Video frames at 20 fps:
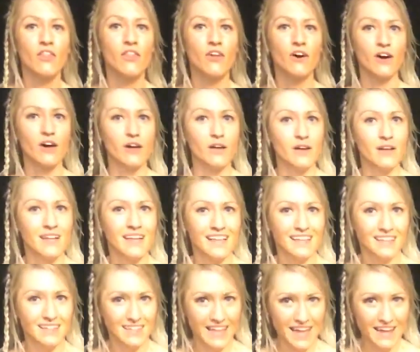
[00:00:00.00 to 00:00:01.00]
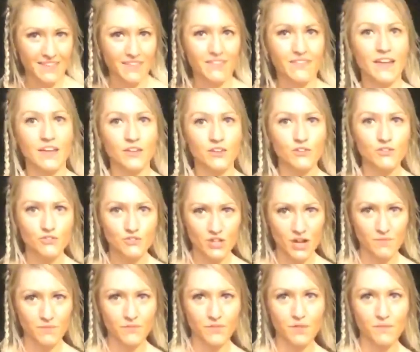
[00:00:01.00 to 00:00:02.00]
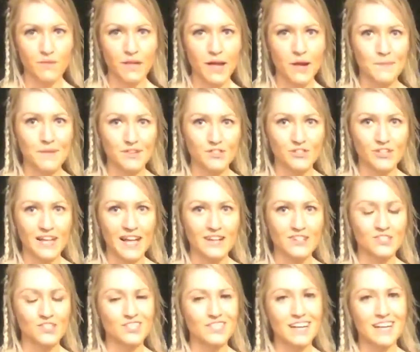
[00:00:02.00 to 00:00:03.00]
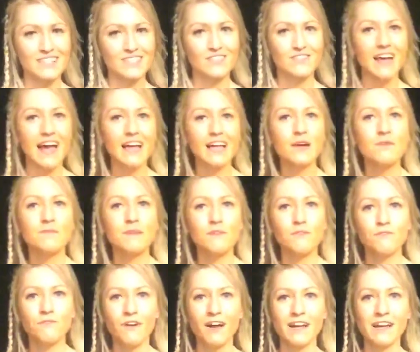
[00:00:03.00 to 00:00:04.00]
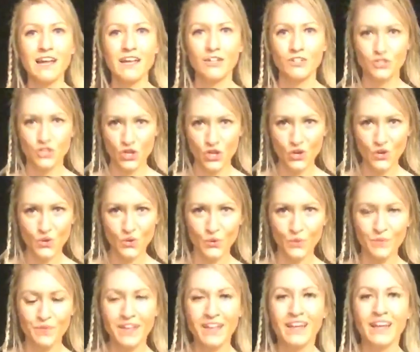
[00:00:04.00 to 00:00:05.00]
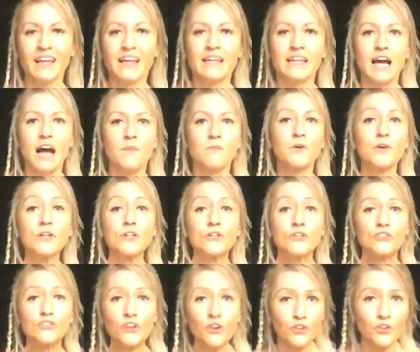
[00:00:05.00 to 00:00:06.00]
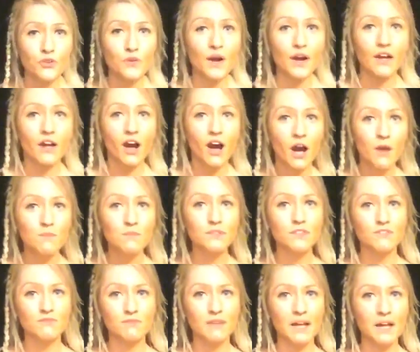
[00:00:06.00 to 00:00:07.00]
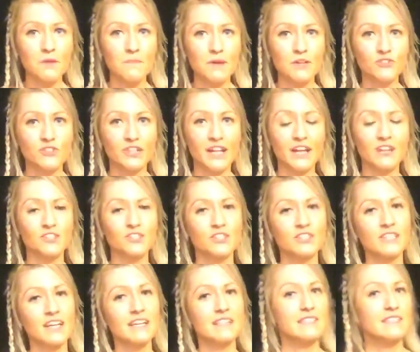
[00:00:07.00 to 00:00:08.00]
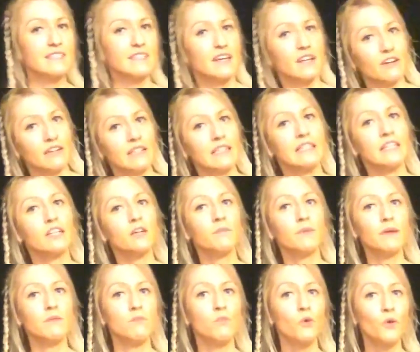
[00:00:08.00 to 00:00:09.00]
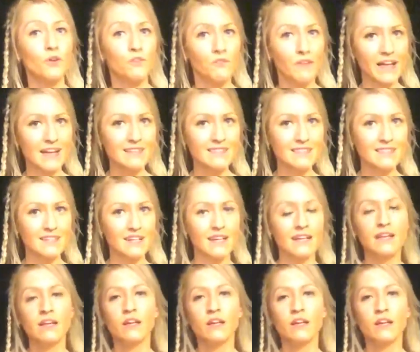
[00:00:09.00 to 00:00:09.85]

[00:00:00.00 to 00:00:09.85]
the length that you jump for the plyometric exercise. So that can be fun too. Now I'm going to show you a couple of plyometric exercises that are a little bit more advanced.